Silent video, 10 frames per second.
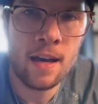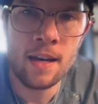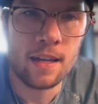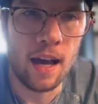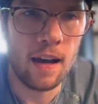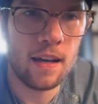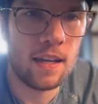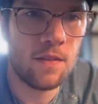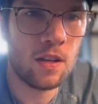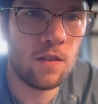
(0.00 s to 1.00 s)
Yeah,
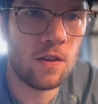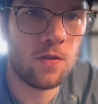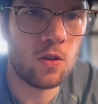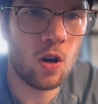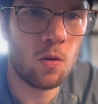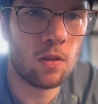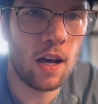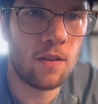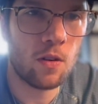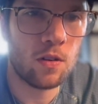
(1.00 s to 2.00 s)
even if you go
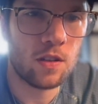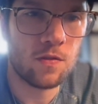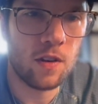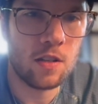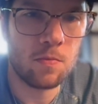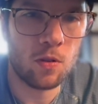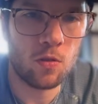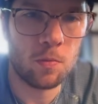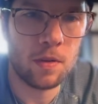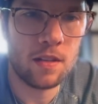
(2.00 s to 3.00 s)
live on this Facebook
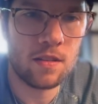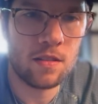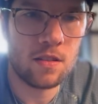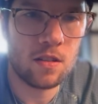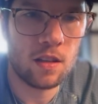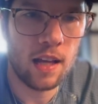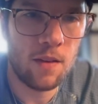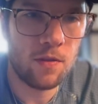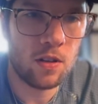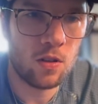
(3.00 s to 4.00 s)
group, it does live
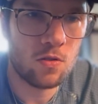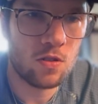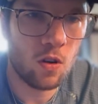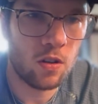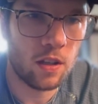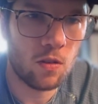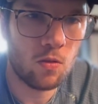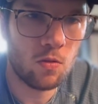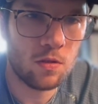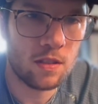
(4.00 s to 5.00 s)
video starting.
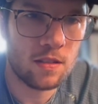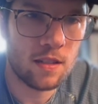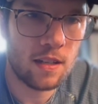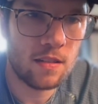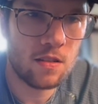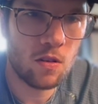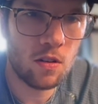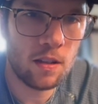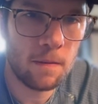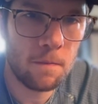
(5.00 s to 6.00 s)
Oh, does it say it's
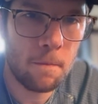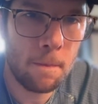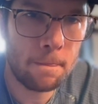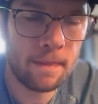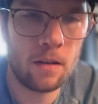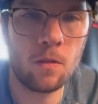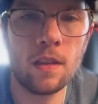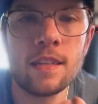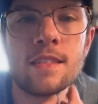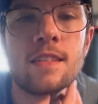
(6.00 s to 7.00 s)
starting? Well,
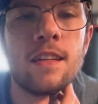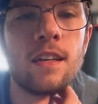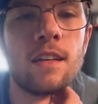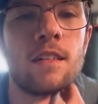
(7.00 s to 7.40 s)
let's see.